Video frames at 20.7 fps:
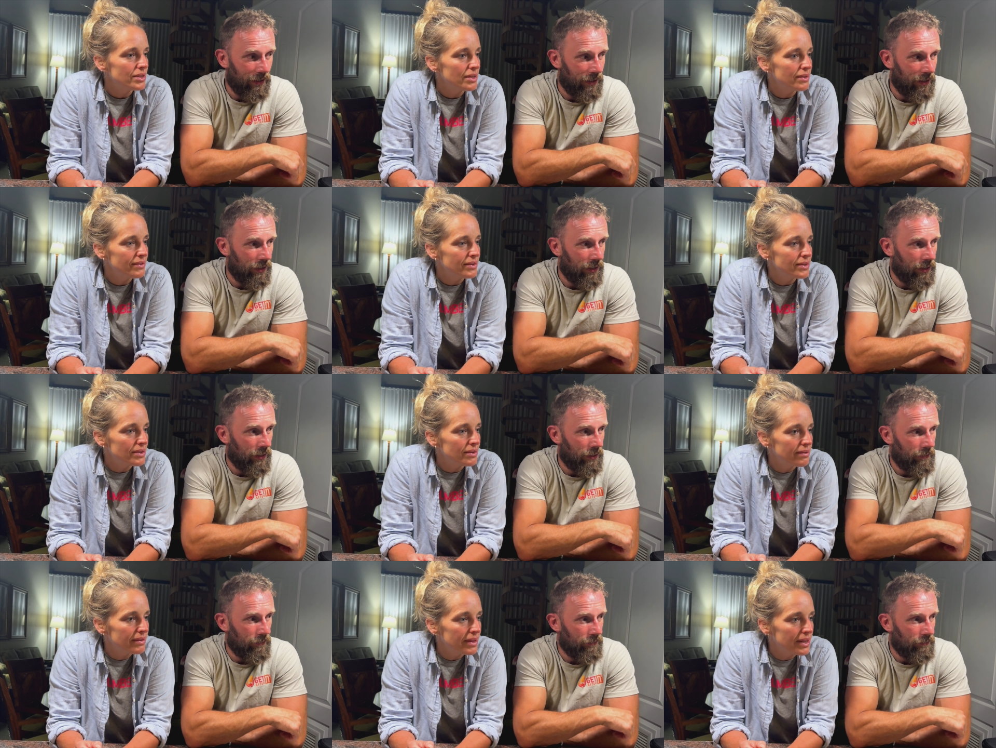
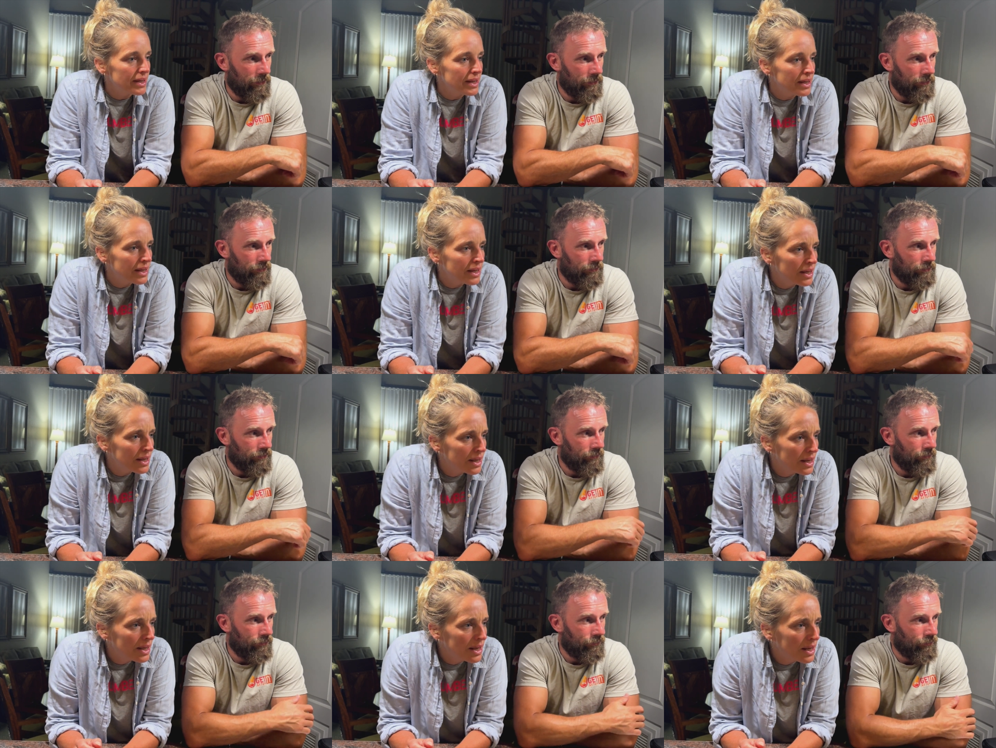Speaker 1: surface over there.
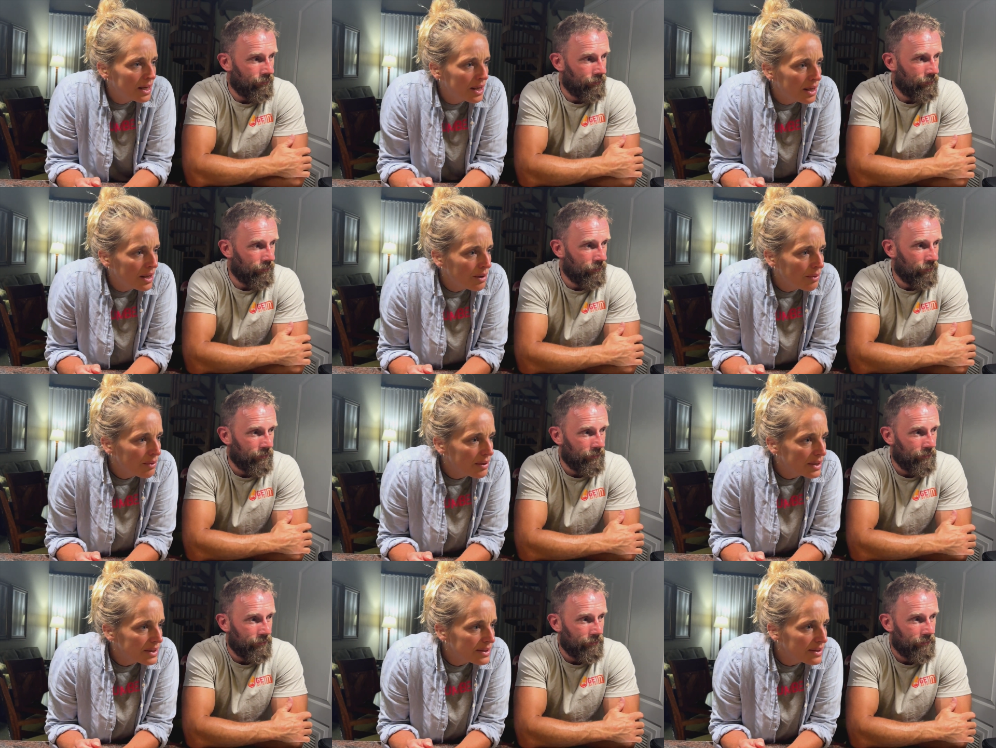
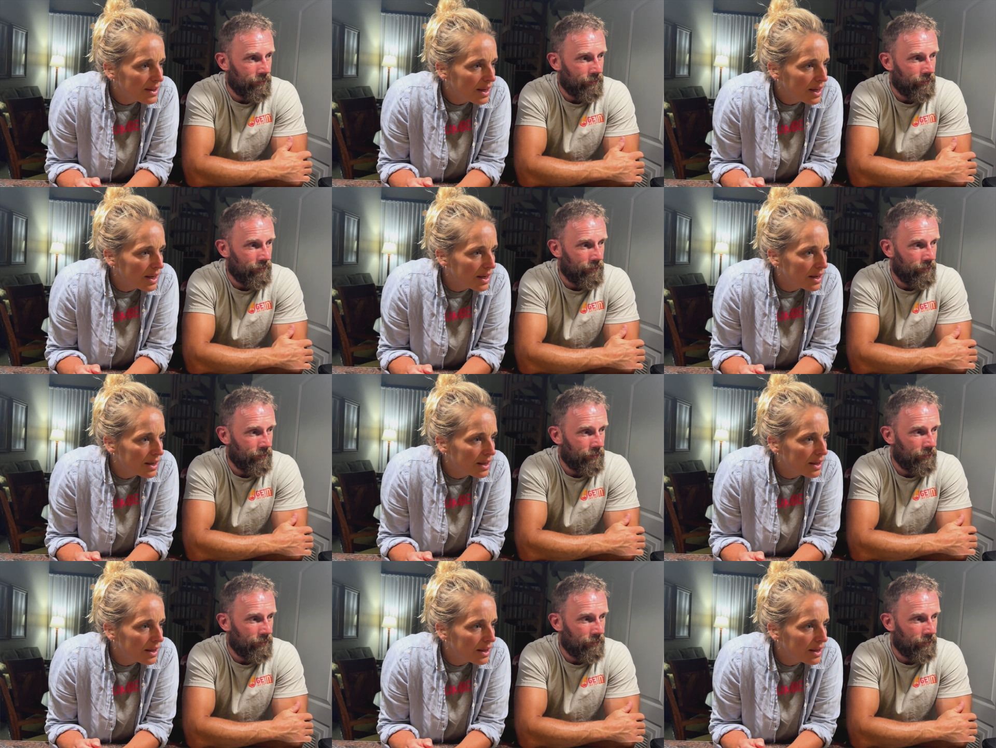What is that?